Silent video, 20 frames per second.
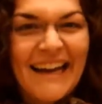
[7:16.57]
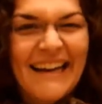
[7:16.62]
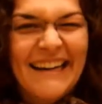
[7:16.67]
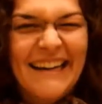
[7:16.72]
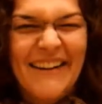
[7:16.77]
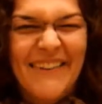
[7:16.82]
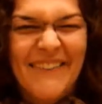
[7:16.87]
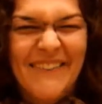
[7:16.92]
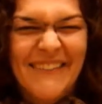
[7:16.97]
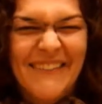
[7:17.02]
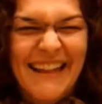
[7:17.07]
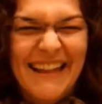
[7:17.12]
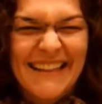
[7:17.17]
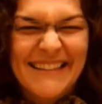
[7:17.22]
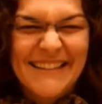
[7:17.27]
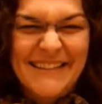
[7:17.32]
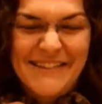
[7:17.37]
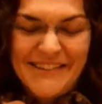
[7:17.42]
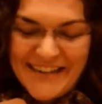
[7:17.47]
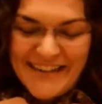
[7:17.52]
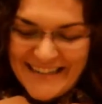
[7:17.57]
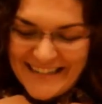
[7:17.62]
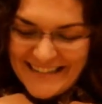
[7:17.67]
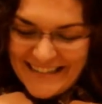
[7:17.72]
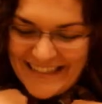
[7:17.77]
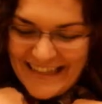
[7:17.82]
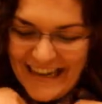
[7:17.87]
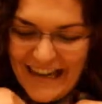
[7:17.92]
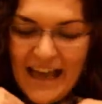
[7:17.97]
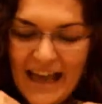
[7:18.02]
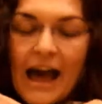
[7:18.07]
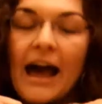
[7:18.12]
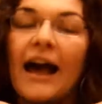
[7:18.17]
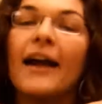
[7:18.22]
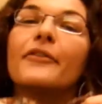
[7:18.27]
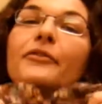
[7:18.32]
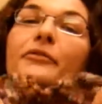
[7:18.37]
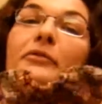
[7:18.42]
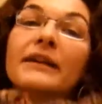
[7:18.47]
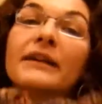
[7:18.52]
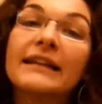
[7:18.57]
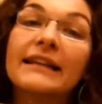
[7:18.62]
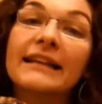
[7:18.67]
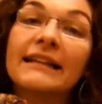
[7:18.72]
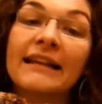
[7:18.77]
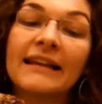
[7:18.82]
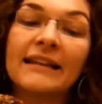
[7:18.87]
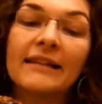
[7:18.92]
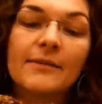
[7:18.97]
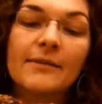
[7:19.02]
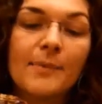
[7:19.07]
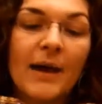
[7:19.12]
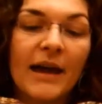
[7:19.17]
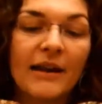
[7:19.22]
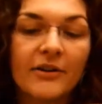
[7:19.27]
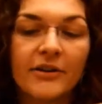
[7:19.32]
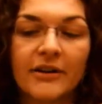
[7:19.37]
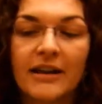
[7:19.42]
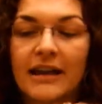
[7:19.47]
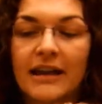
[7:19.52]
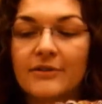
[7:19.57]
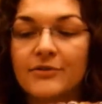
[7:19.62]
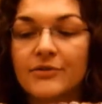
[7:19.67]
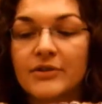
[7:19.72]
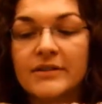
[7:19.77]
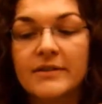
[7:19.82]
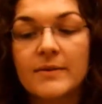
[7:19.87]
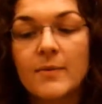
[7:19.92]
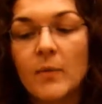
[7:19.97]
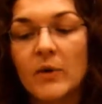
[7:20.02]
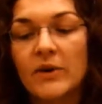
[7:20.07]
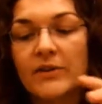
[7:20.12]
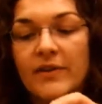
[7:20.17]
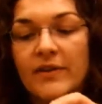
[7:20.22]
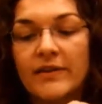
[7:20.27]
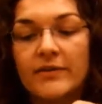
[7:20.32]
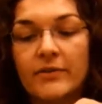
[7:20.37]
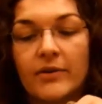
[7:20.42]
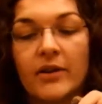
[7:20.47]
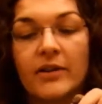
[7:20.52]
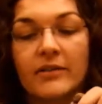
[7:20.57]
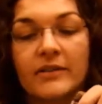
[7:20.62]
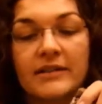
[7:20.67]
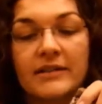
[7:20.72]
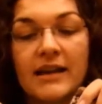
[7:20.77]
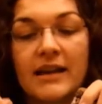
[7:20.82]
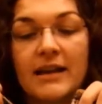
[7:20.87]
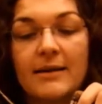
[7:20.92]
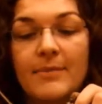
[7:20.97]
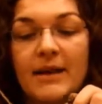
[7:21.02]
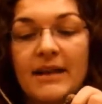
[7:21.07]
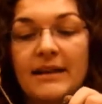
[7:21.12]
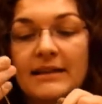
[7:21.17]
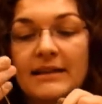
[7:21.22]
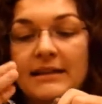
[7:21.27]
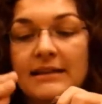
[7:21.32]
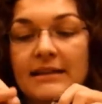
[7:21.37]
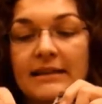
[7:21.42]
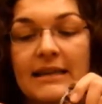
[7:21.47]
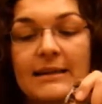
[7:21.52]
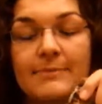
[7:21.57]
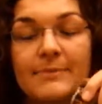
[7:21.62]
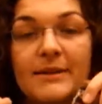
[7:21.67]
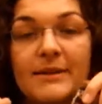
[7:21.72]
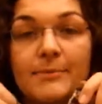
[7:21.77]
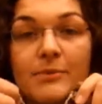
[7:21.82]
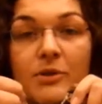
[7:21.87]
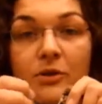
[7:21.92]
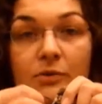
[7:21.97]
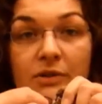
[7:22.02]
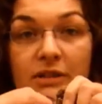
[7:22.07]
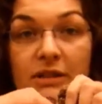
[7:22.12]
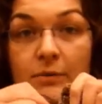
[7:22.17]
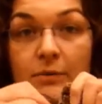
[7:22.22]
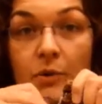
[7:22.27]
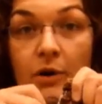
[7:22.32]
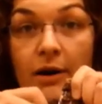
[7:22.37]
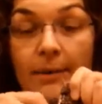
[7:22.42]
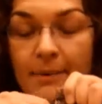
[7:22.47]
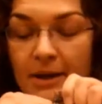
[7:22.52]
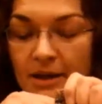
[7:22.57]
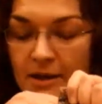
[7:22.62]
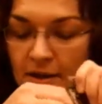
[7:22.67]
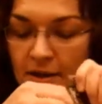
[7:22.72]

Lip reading: I know, that's crazy. I really like this pattern and Tristan wears his all the time and it keeps him toasty warm.